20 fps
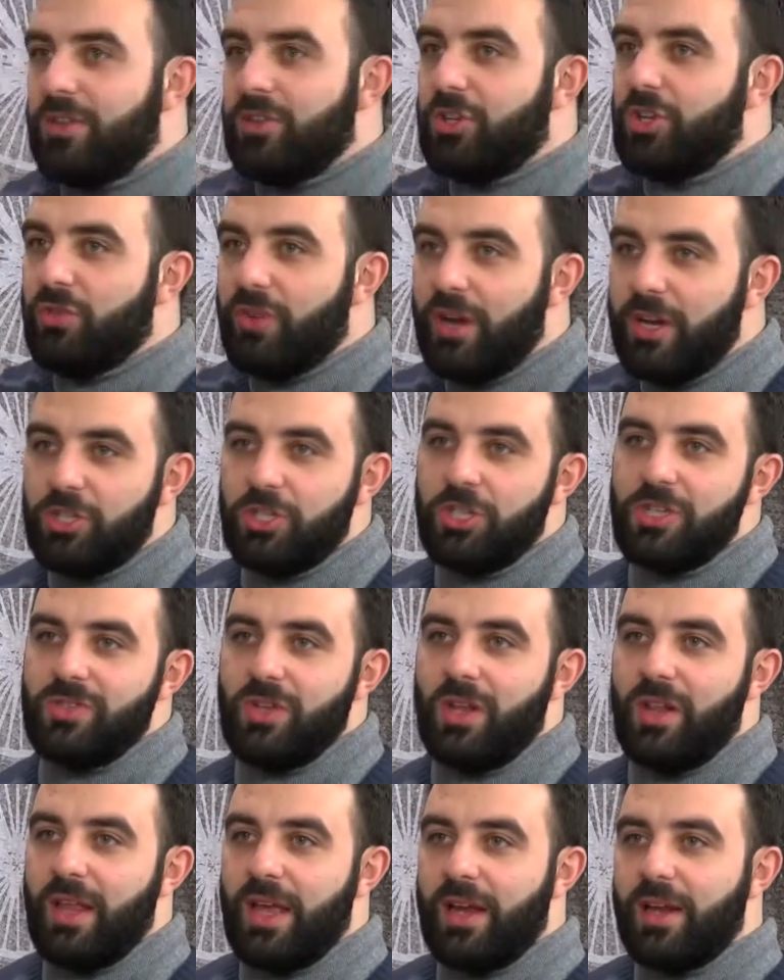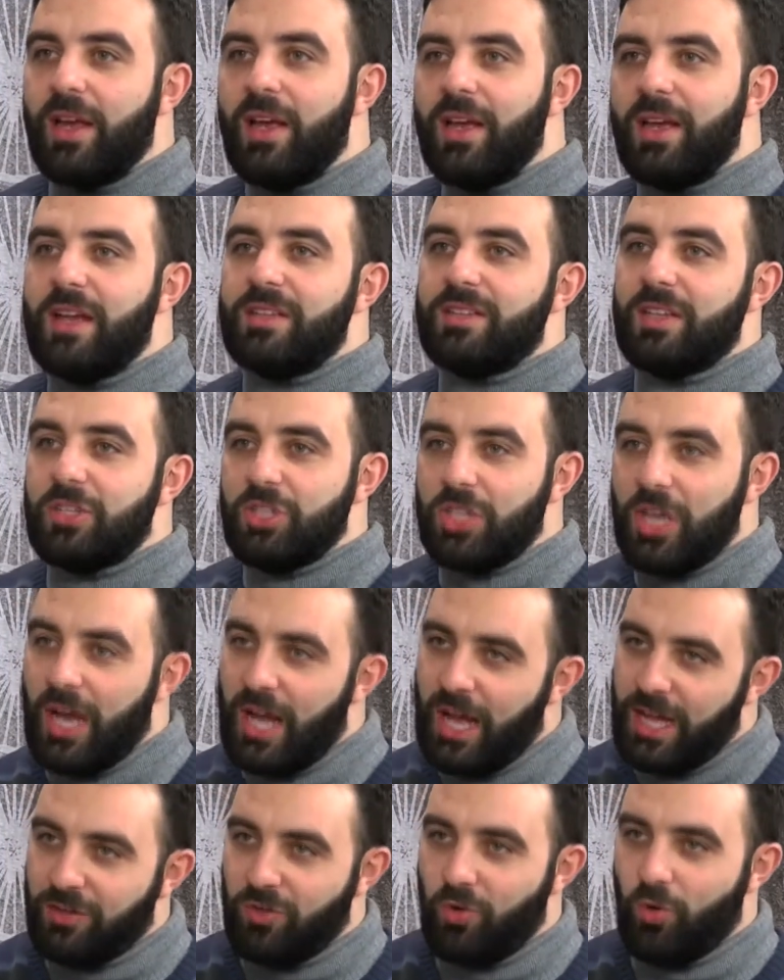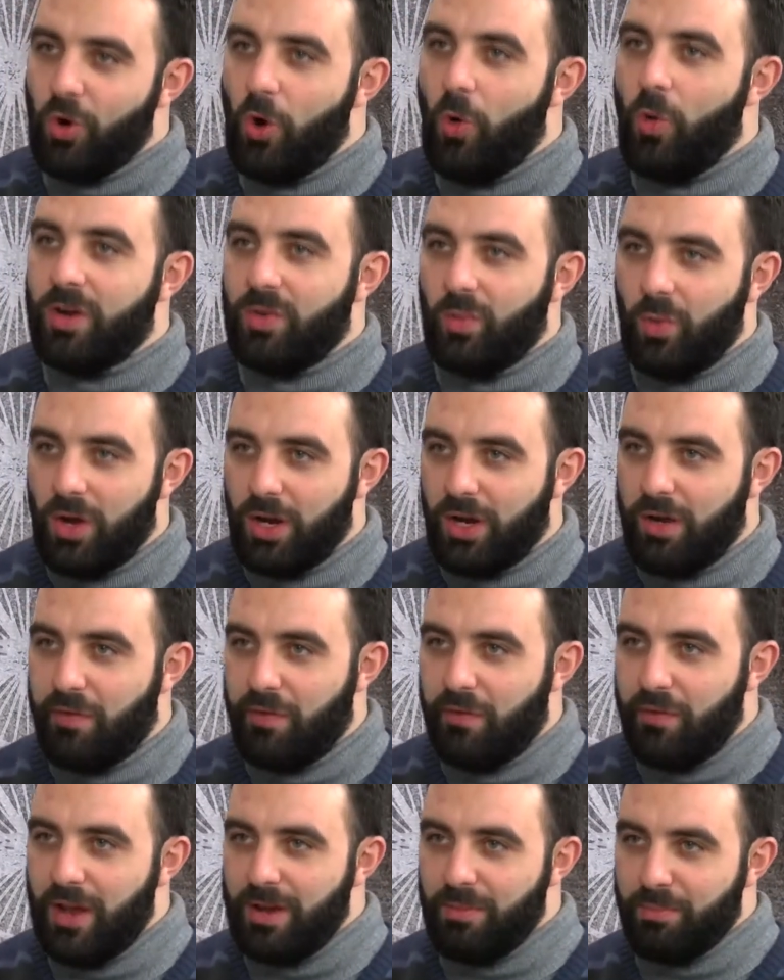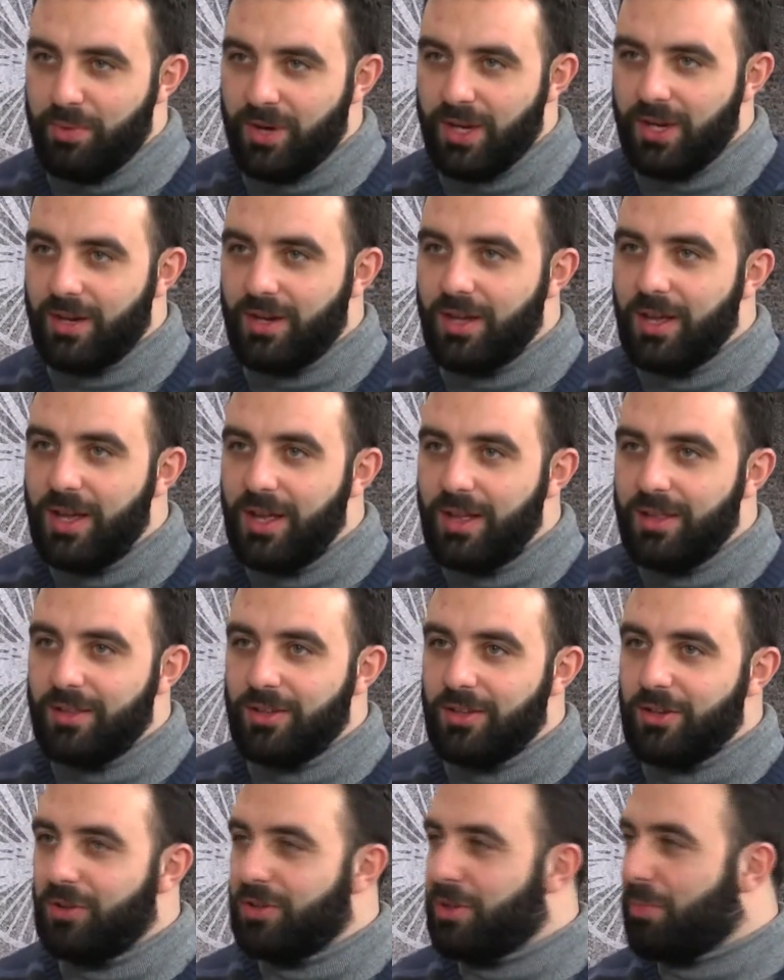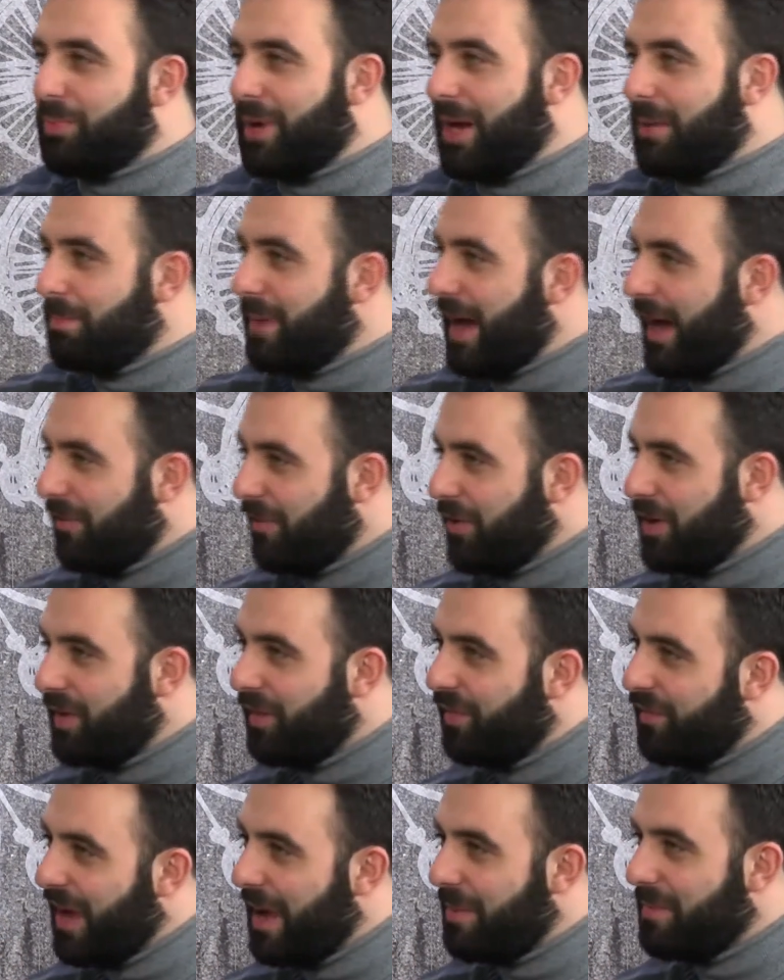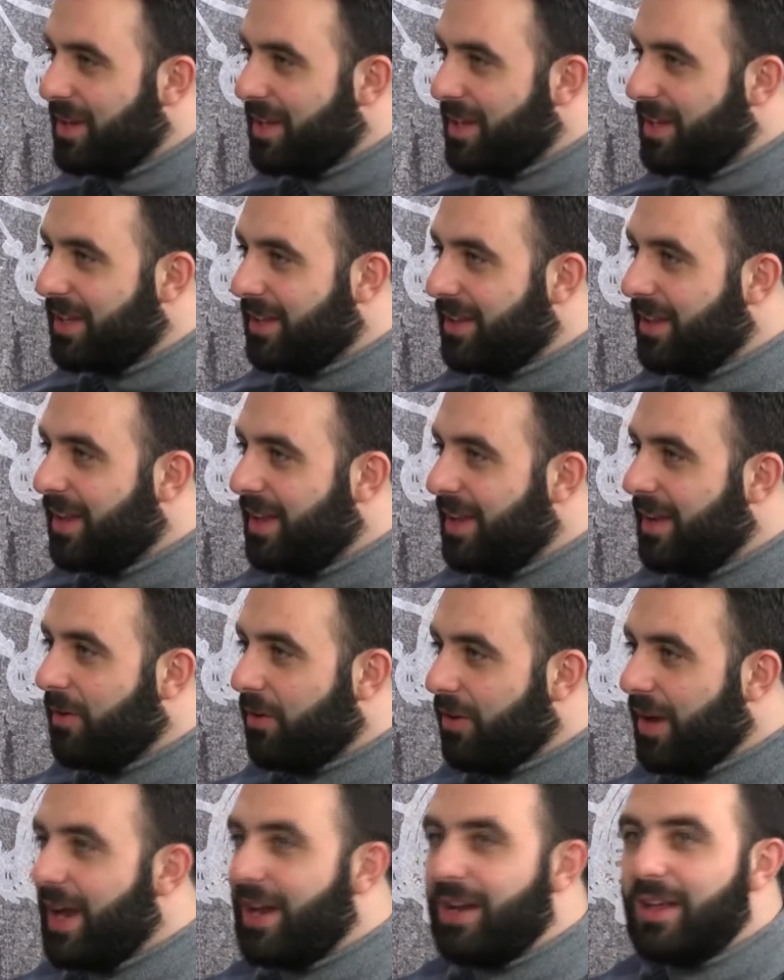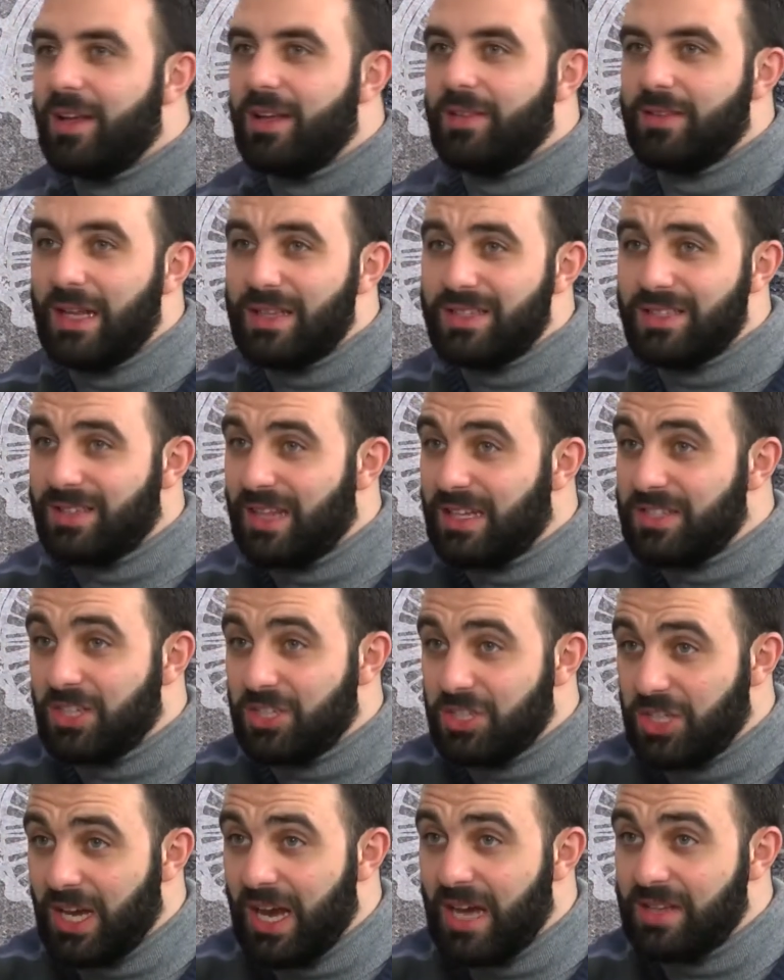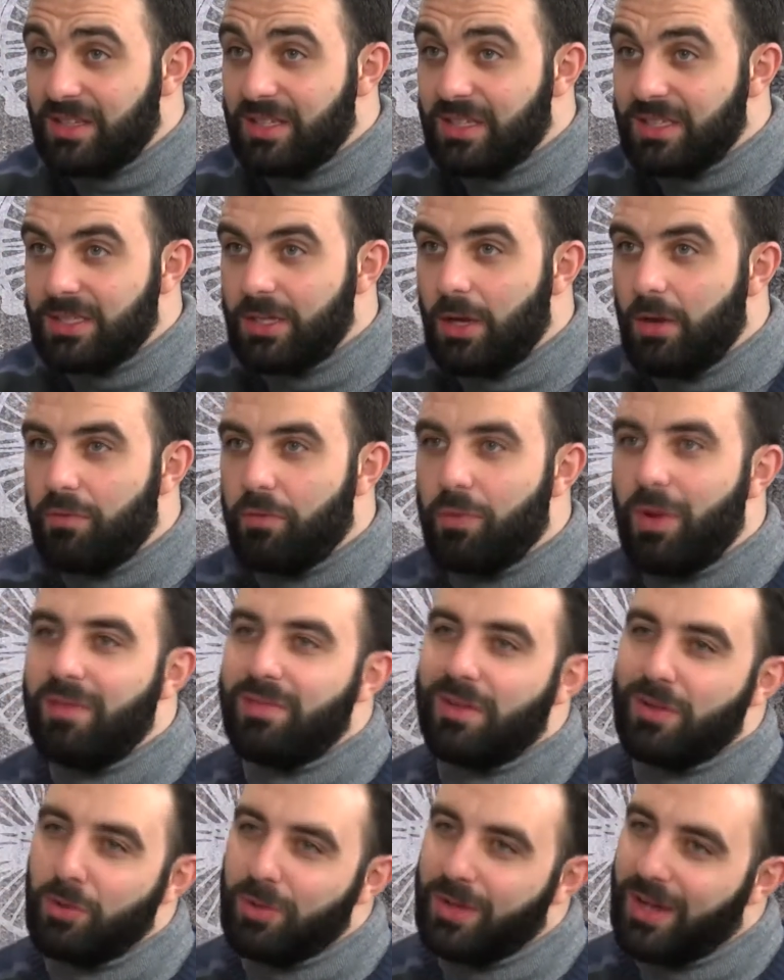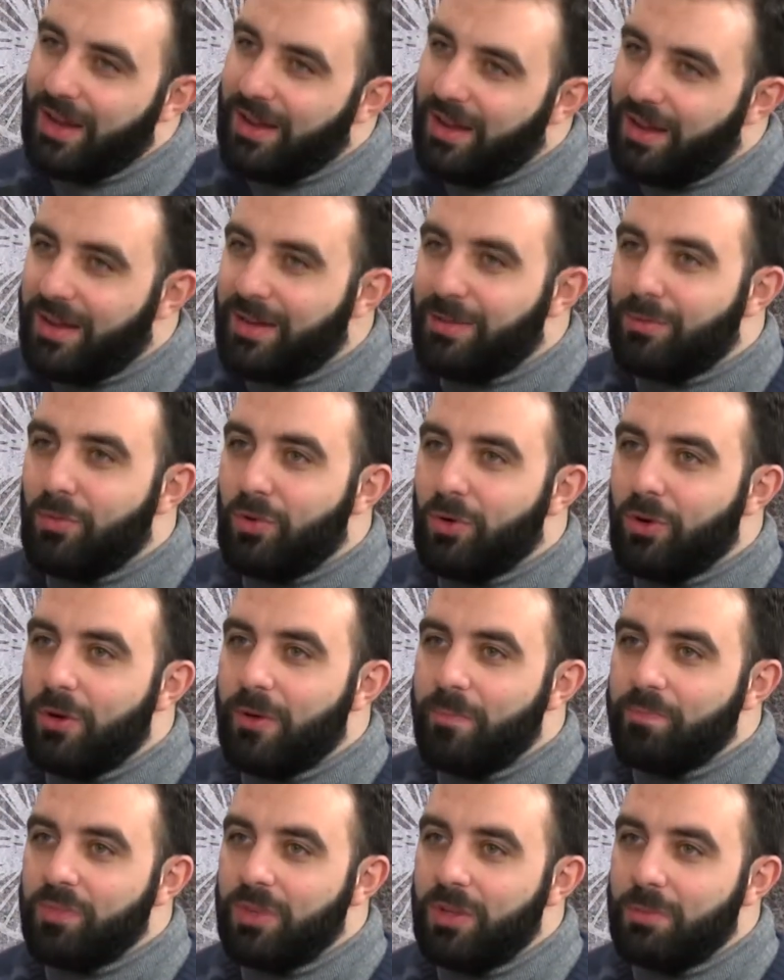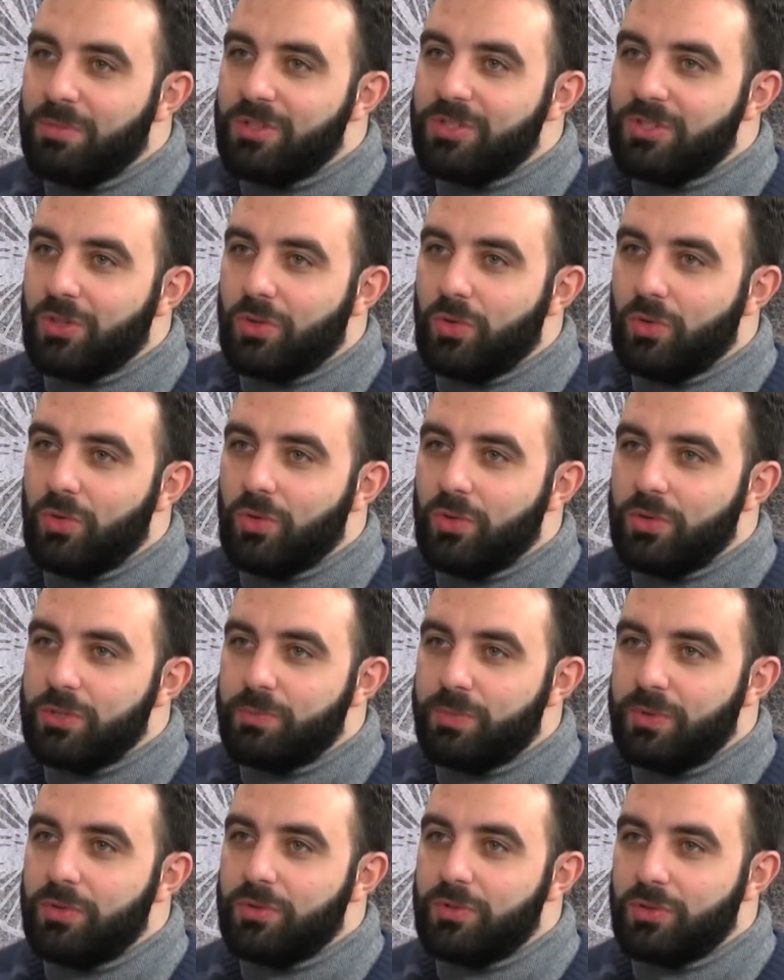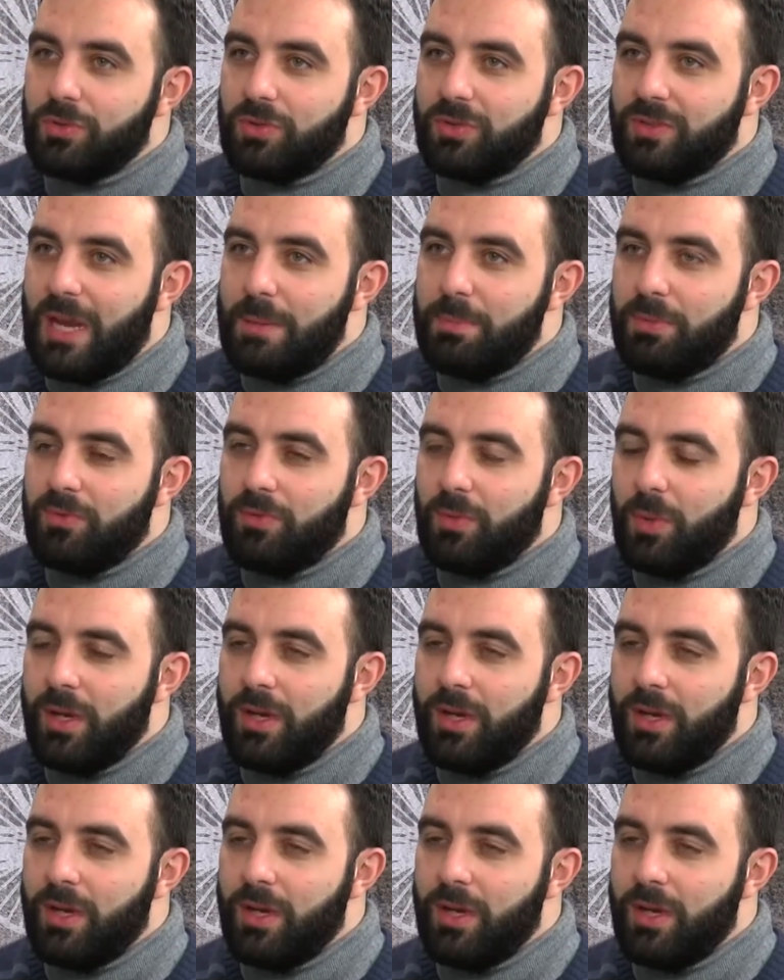the narrations and like it's a jihad to go and work and bring, you know, the bread back for your family, and, right? That's a jihad in itself. We have to look at it in a more mystical, spiritual type of way.